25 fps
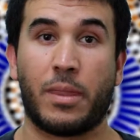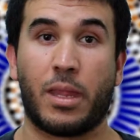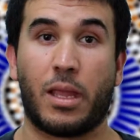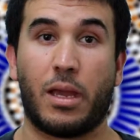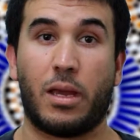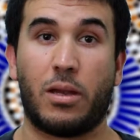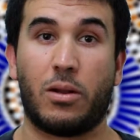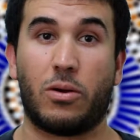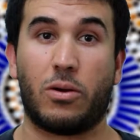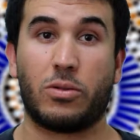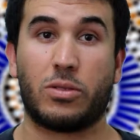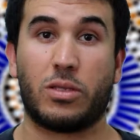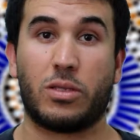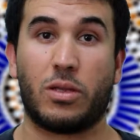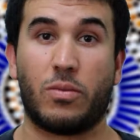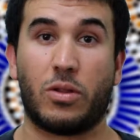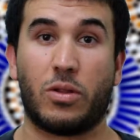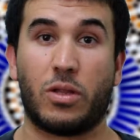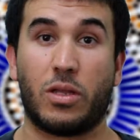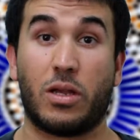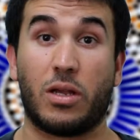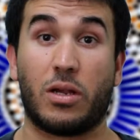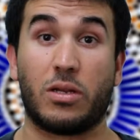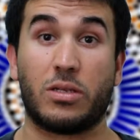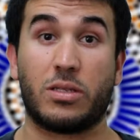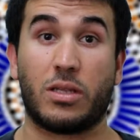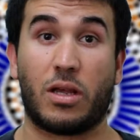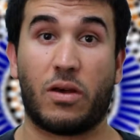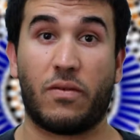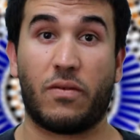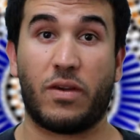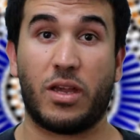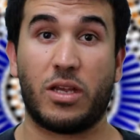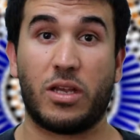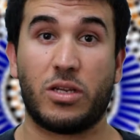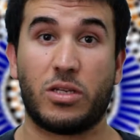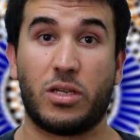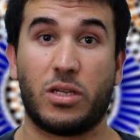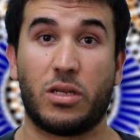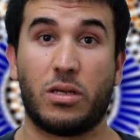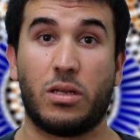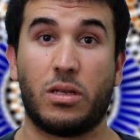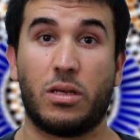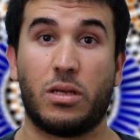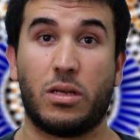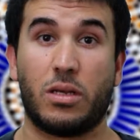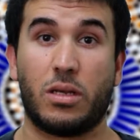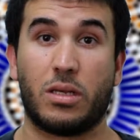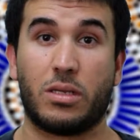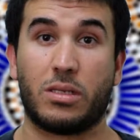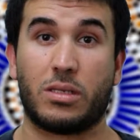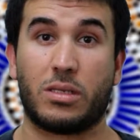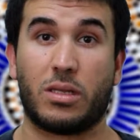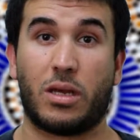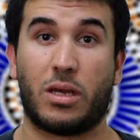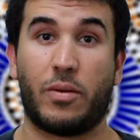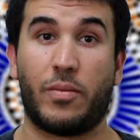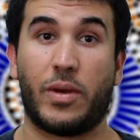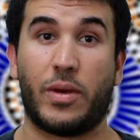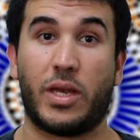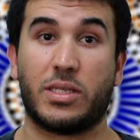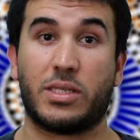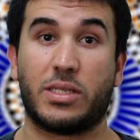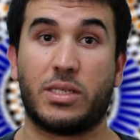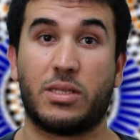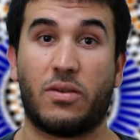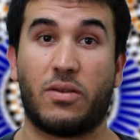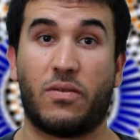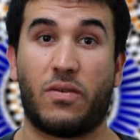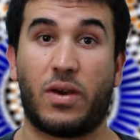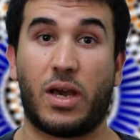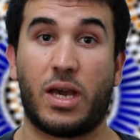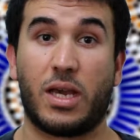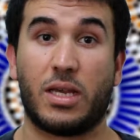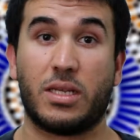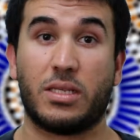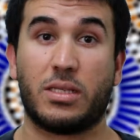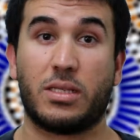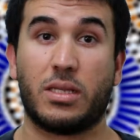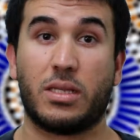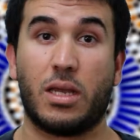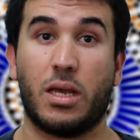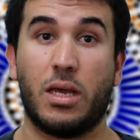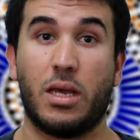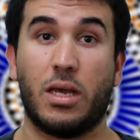and ultimately our salvation, Islam has devised